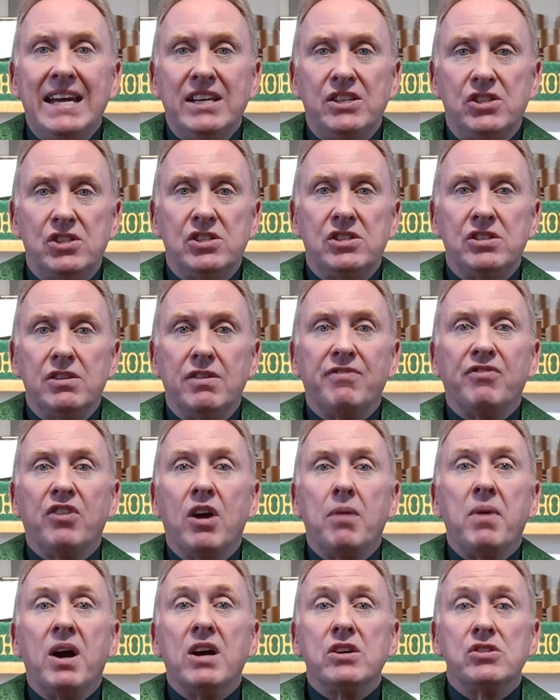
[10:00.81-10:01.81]
H
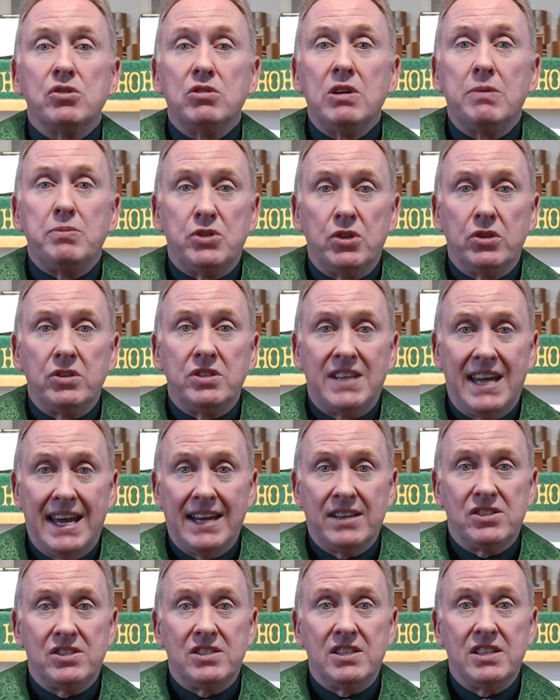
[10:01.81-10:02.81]
from our scripture
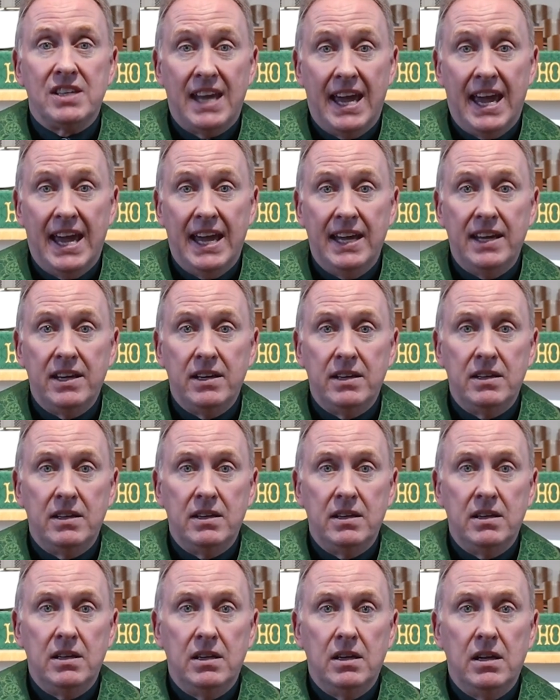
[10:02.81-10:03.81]
text today.
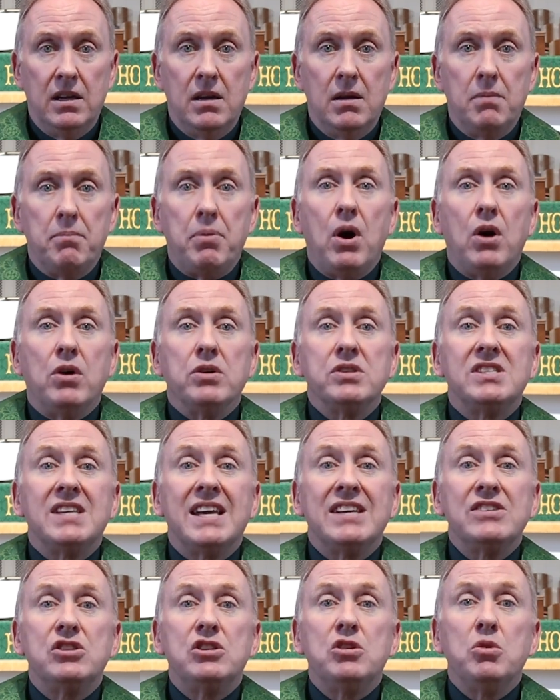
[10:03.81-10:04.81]
Paul
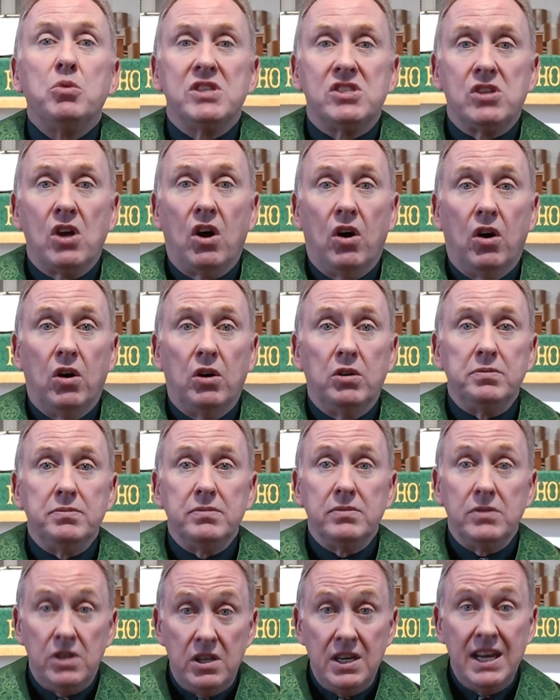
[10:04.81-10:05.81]
says to us all,
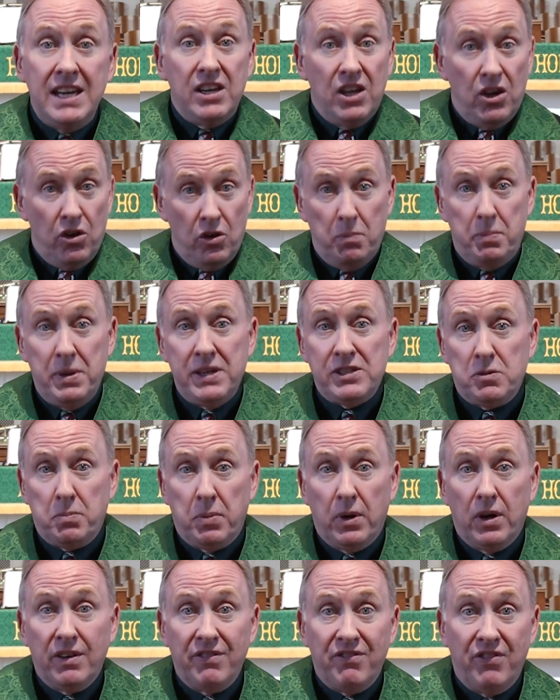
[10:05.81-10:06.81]
you need to go to
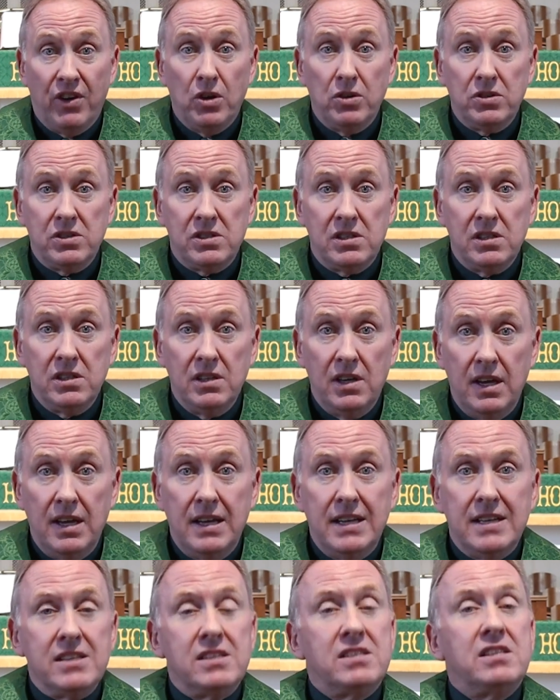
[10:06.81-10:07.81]
Pittsburgh, folks.
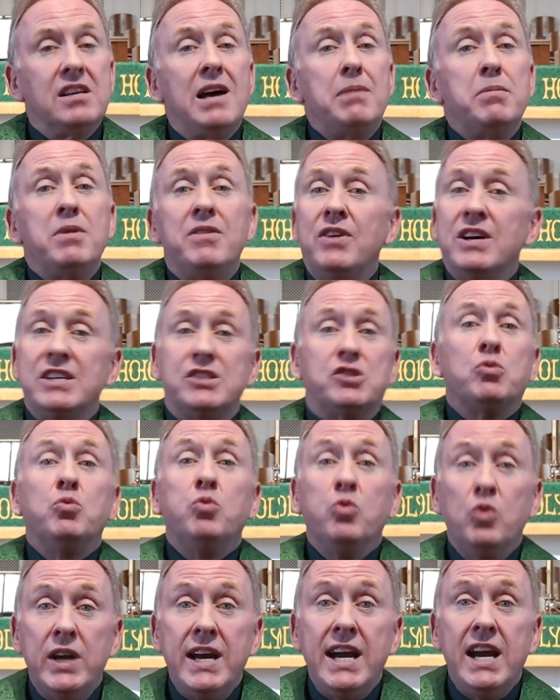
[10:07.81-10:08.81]
Some of us
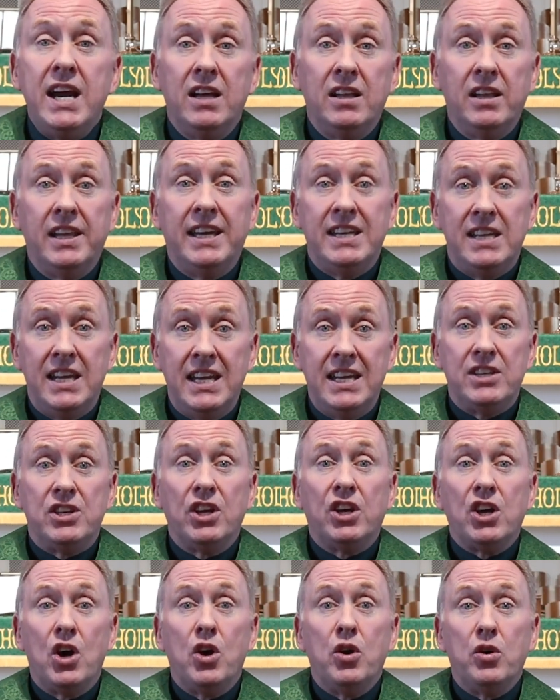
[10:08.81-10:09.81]
really need
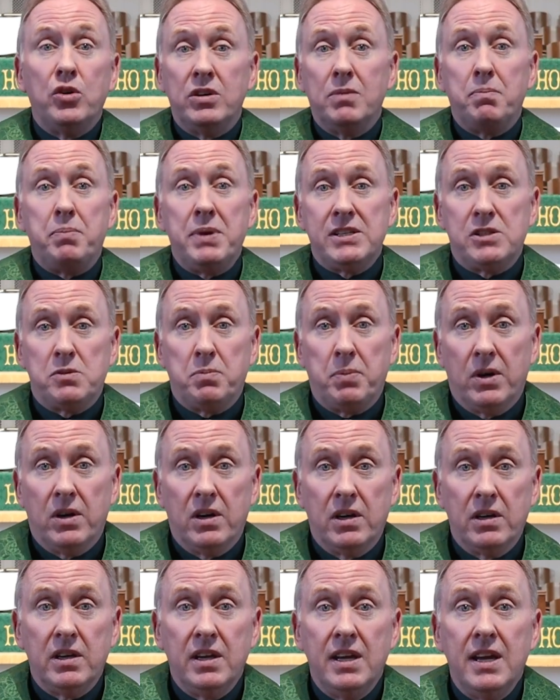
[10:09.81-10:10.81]
to go to
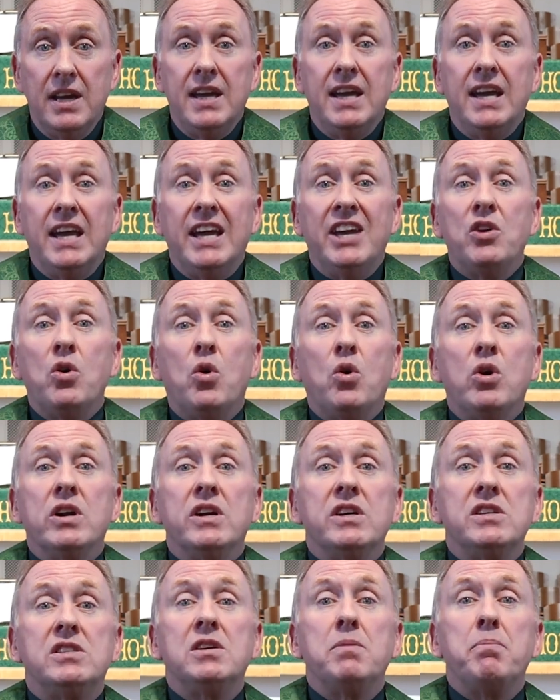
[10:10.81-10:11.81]
Pittsburgh in
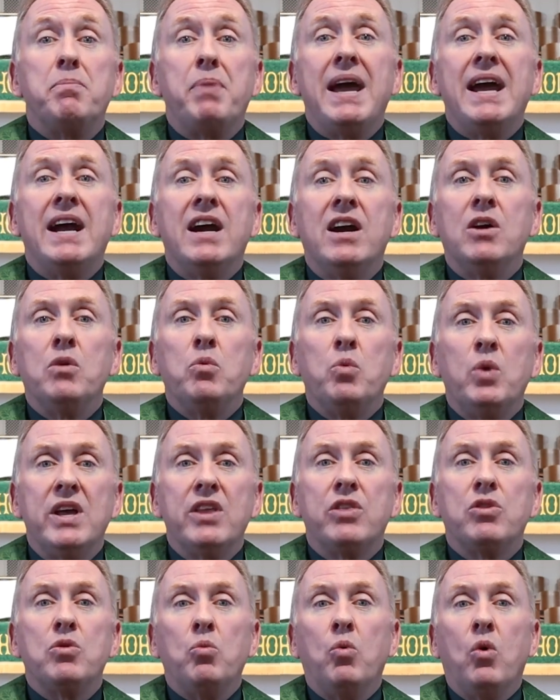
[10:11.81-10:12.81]
order to bear
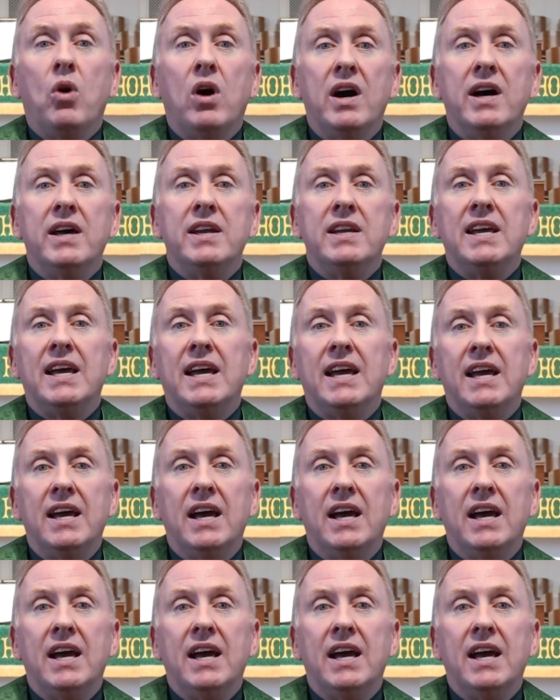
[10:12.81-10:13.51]
with one